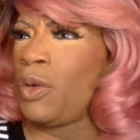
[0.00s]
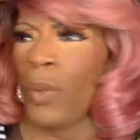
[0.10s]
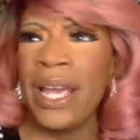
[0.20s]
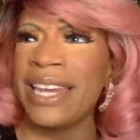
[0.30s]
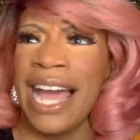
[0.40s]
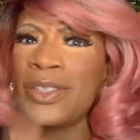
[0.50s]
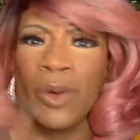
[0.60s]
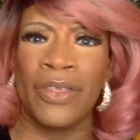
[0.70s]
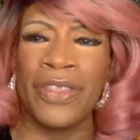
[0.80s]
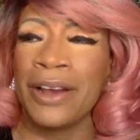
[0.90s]
either
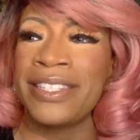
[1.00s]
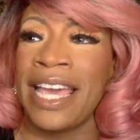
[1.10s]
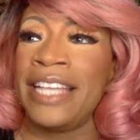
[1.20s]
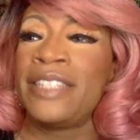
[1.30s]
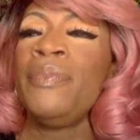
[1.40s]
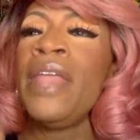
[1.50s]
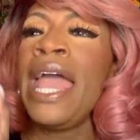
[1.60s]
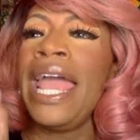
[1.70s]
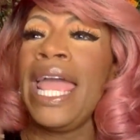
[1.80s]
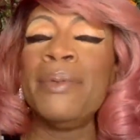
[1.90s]
weeknights or on Thursdays,
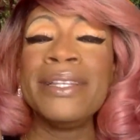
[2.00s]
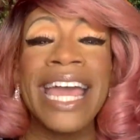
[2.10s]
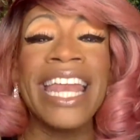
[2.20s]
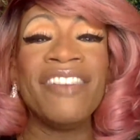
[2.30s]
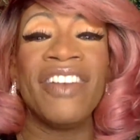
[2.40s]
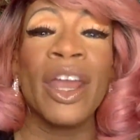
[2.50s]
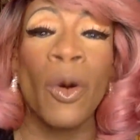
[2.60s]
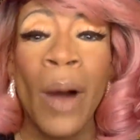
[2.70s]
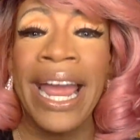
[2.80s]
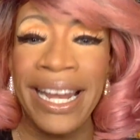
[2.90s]
imitating
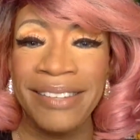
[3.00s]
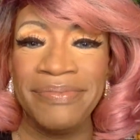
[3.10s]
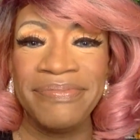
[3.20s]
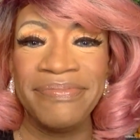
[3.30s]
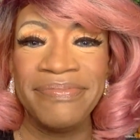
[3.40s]
Vanna White.